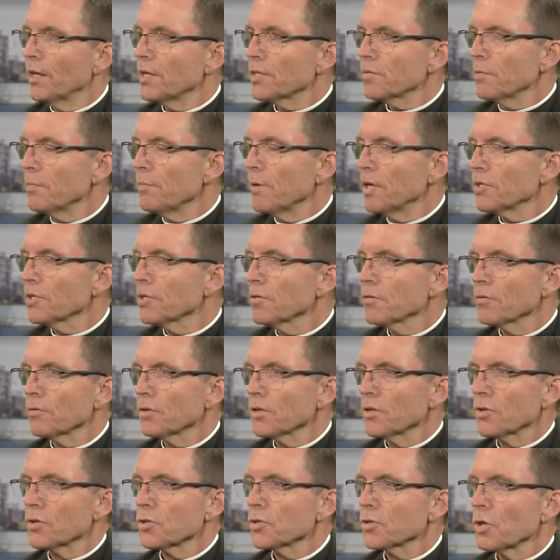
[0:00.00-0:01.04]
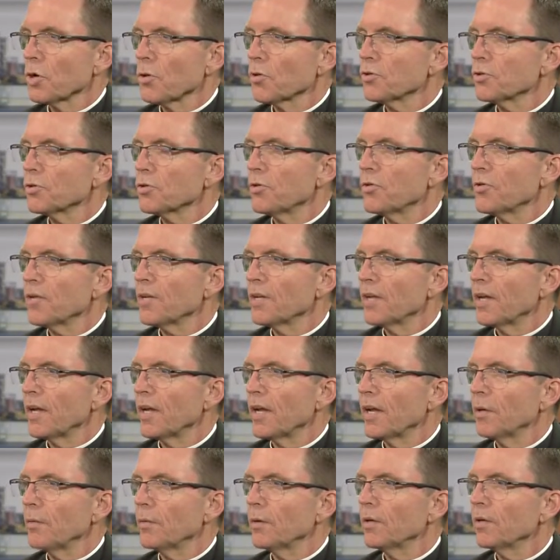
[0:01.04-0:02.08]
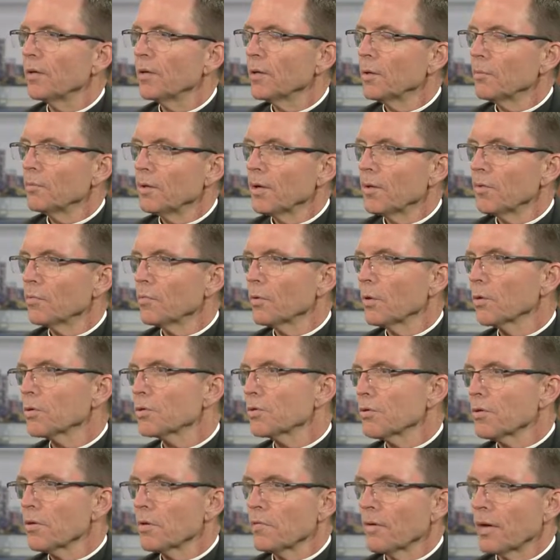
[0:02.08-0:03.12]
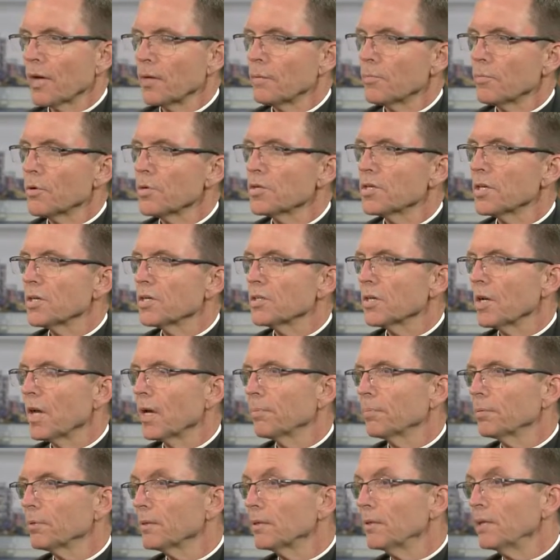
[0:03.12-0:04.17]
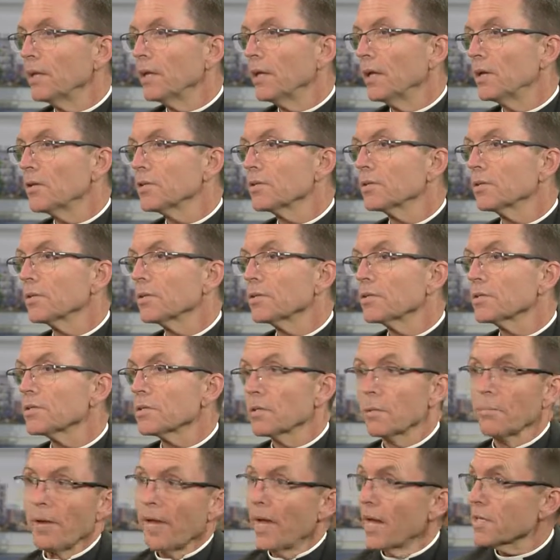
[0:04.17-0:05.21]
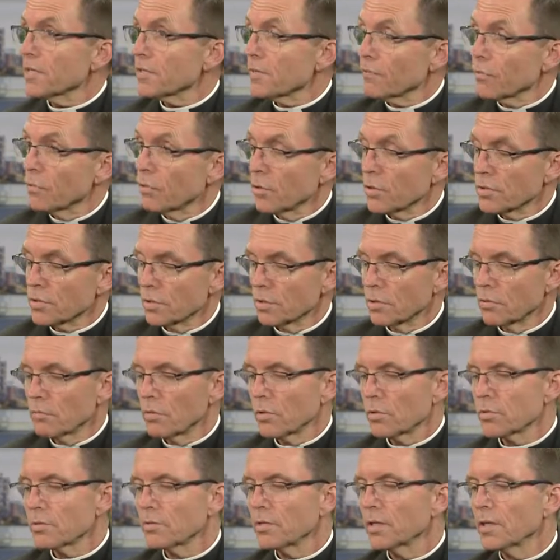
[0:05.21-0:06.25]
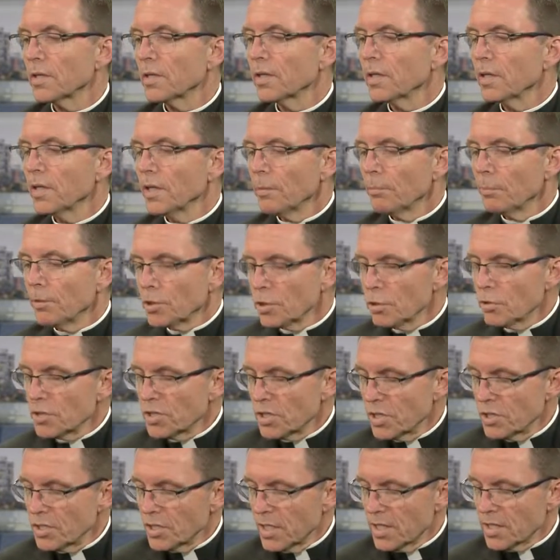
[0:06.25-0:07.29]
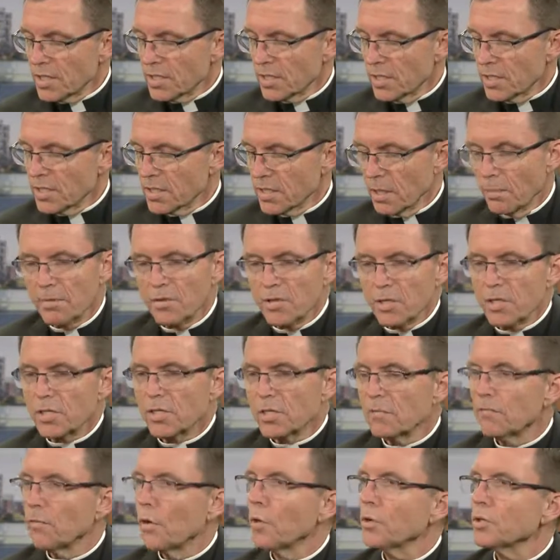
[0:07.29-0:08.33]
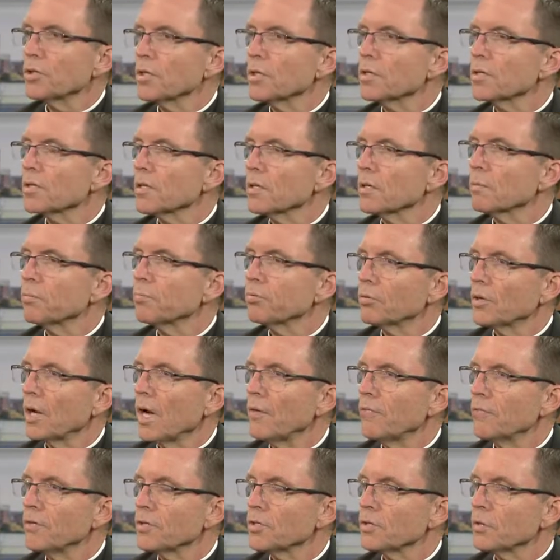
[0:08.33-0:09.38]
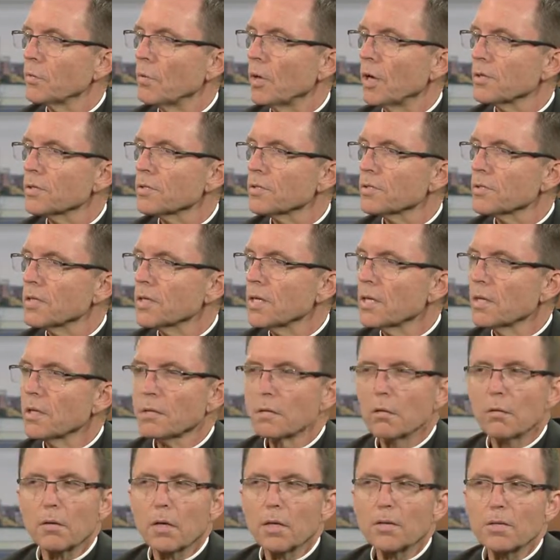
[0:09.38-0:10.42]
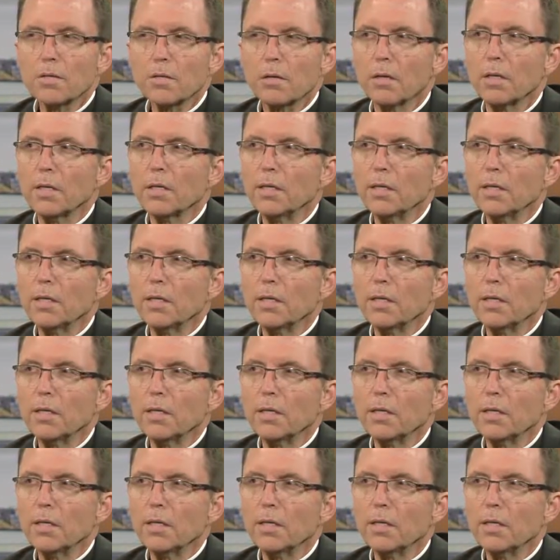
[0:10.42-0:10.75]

as we mentioned early in the show, during the day. We pray the Rosary, the Divine Mercy Chaplet, the Angelus, the Mass, of course, and the Rosary. But you suggest that some of these devotions that are private to us don't necessarily